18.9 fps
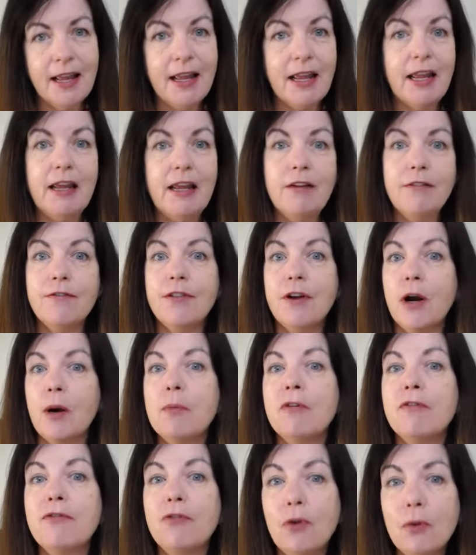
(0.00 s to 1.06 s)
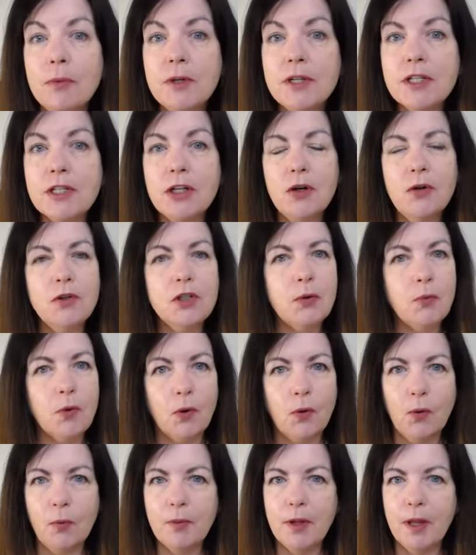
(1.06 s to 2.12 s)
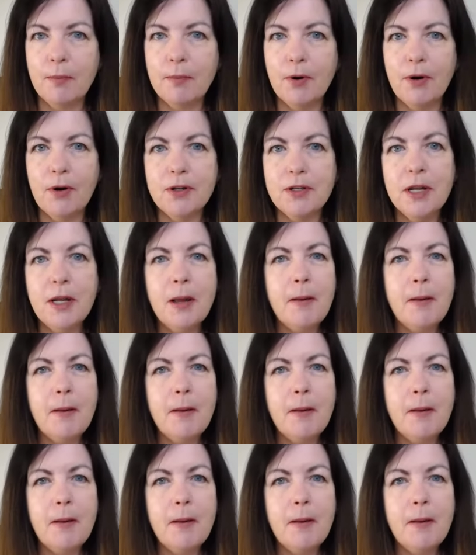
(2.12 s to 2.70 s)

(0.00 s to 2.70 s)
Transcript: If they're a performance coach, it will all be about